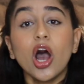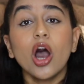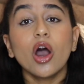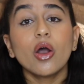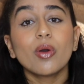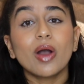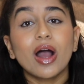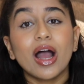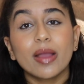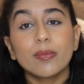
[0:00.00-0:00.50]

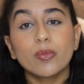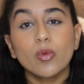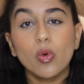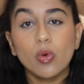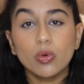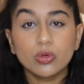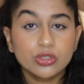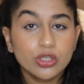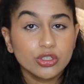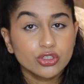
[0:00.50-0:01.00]
Oh, I will
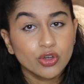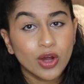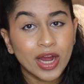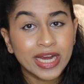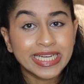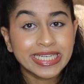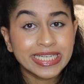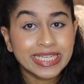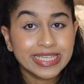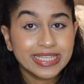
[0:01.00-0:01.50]
also try
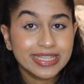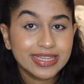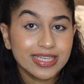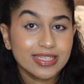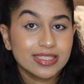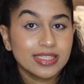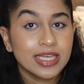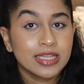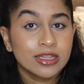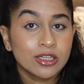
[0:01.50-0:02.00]
and link
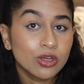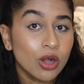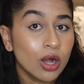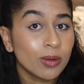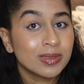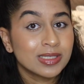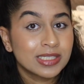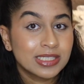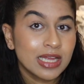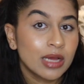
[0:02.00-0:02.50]
this in the
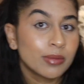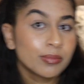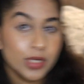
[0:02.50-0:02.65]
comments down